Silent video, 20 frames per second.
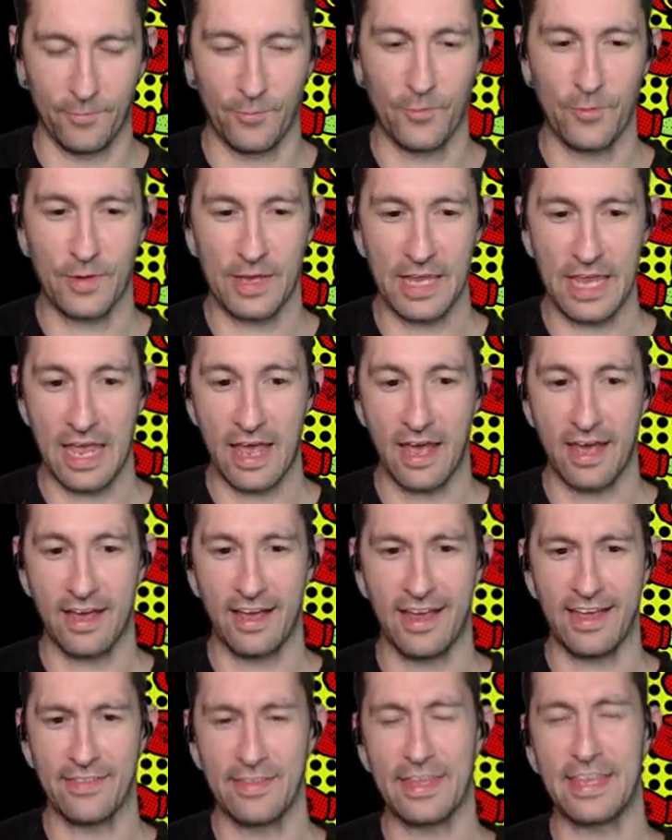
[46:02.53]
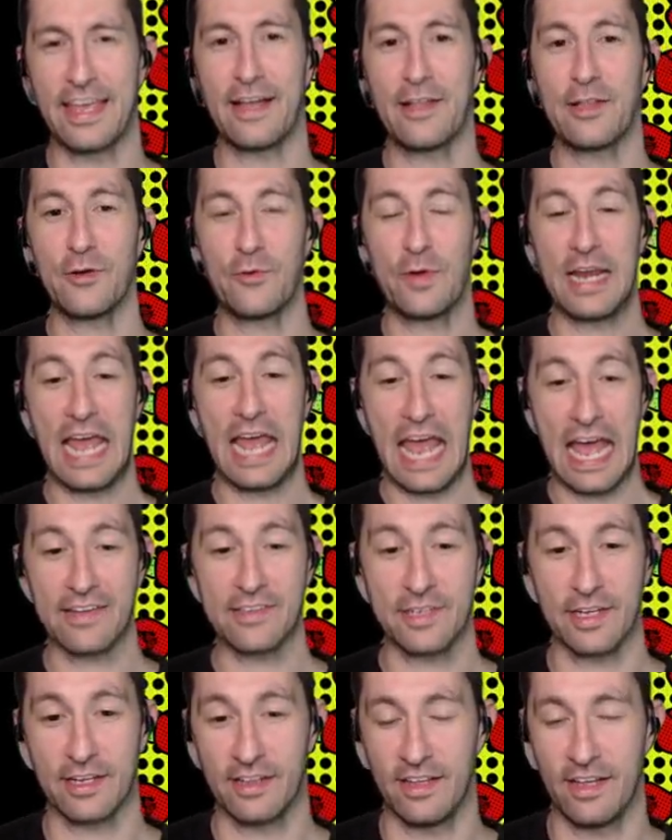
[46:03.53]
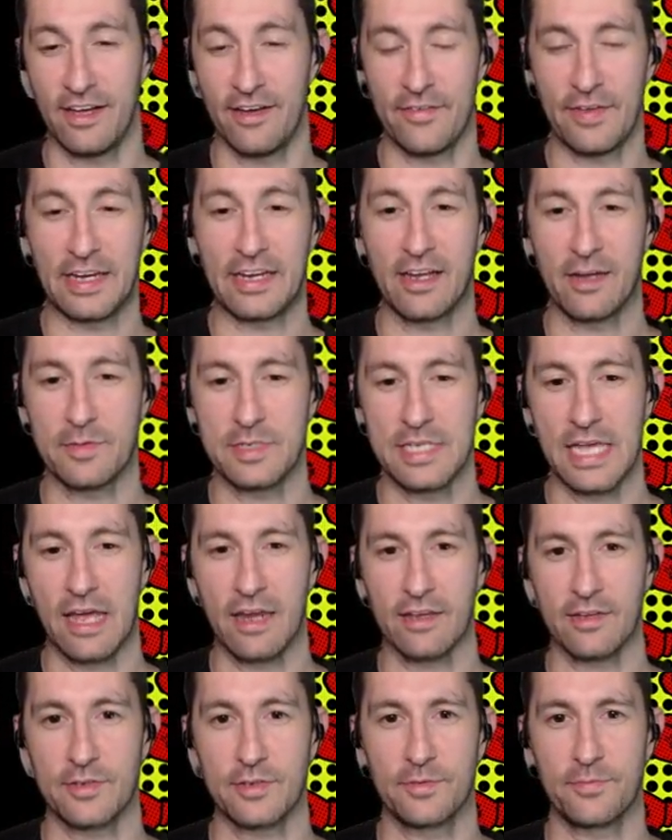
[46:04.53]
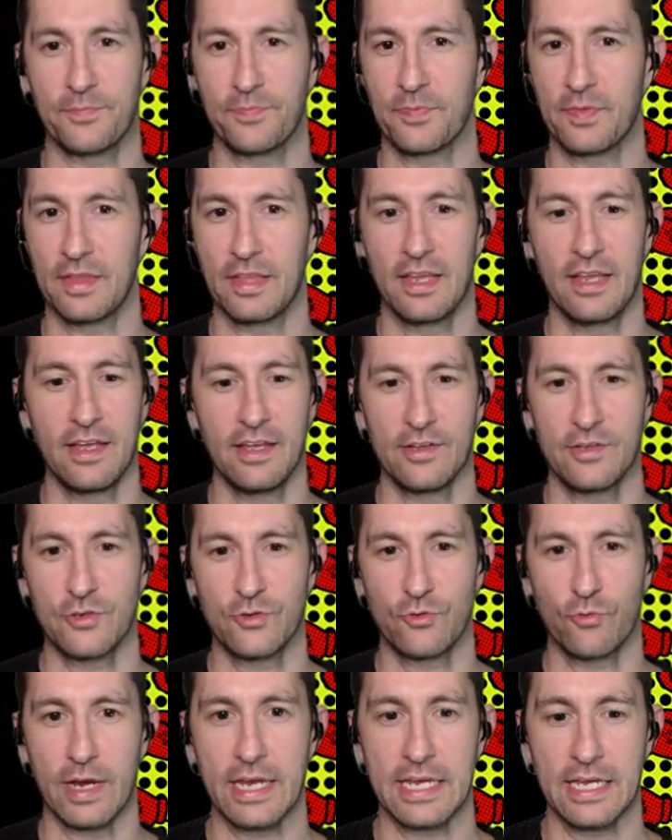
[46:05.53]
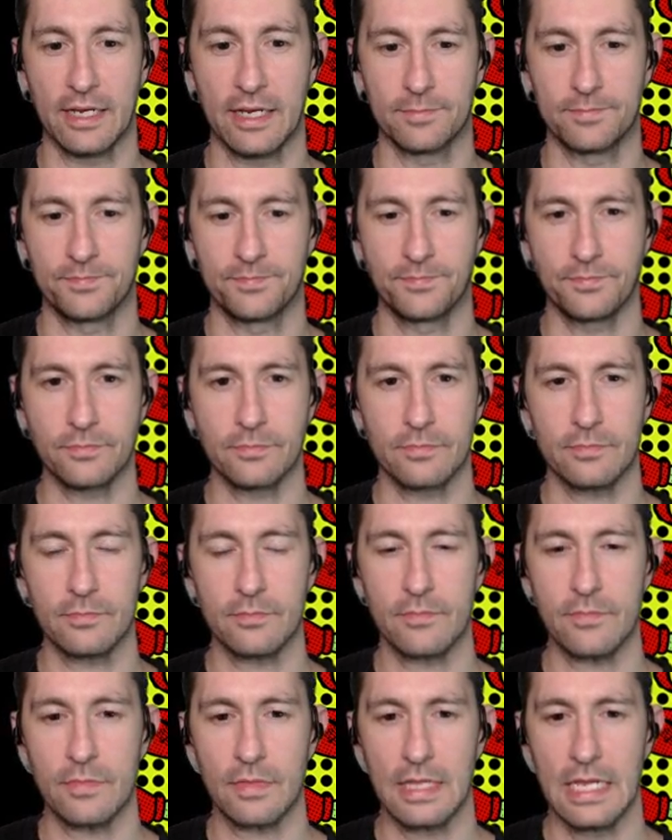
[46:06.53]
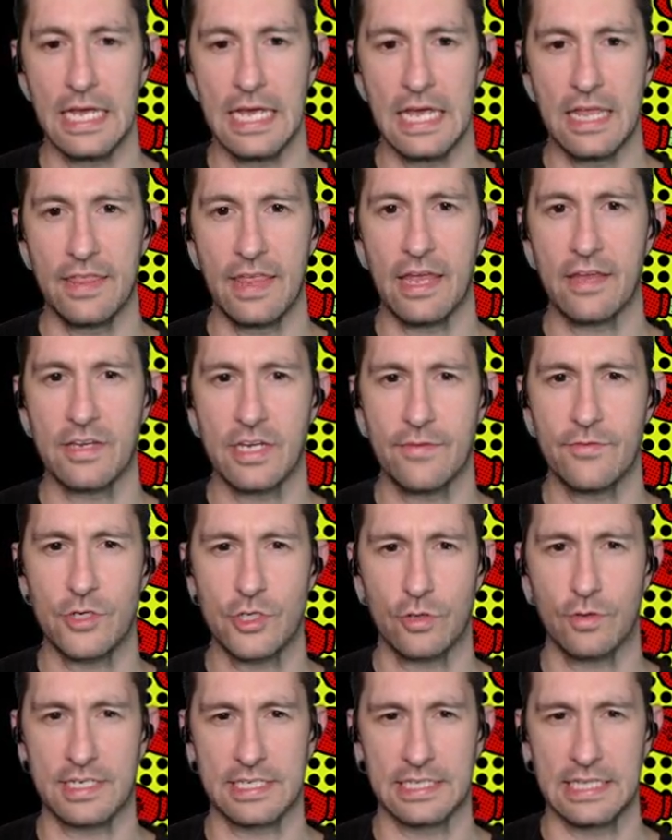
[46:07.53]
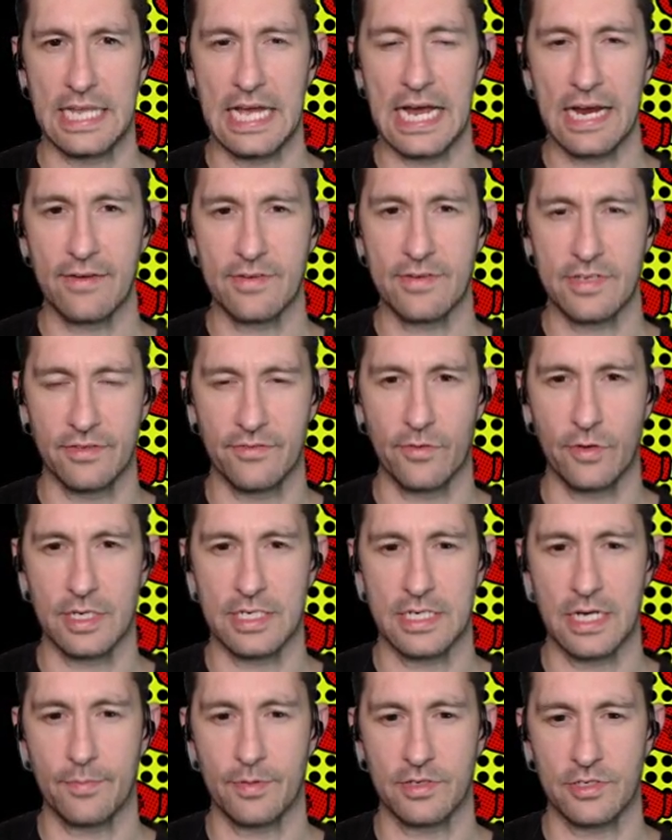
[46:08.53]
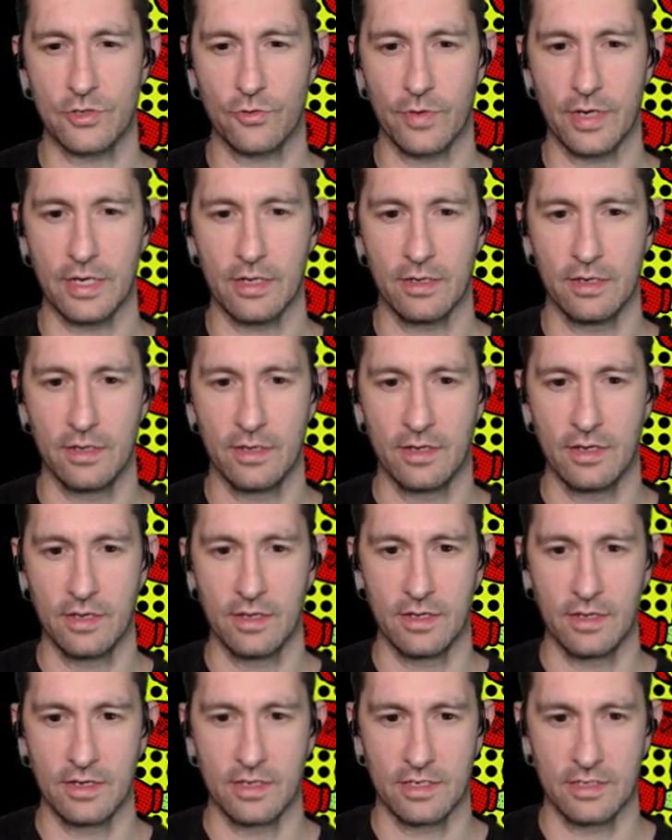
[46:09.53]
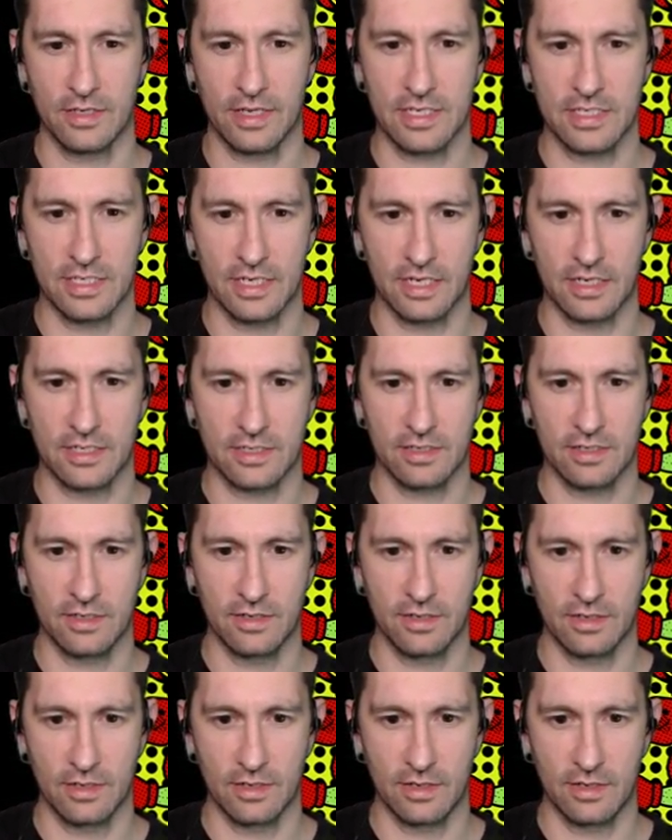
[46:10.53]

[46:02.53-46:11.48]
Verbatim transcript: Oh, yeah, and the yellow one has a glove and comes at us striking. They even show us lives at the very top of the screen, so that's nice.